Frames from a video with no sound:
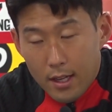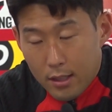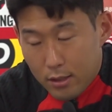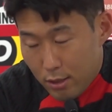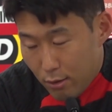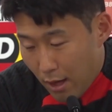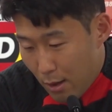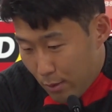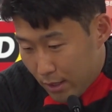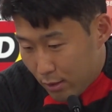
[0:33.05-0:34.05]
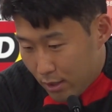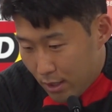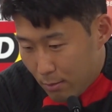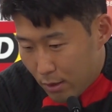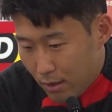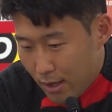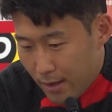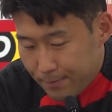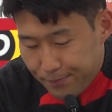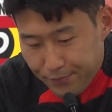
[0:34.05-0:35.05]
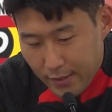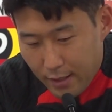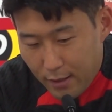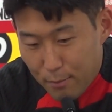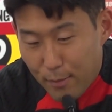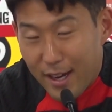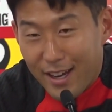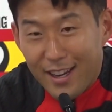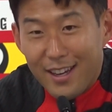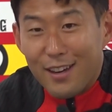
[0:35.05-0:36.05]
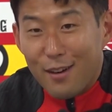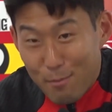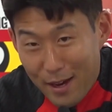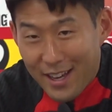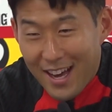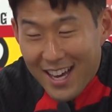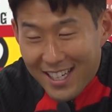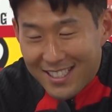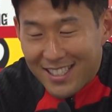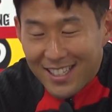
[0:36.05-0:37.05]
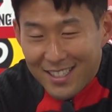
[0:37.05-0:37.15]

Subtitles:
So can't wait to see him on my eyes.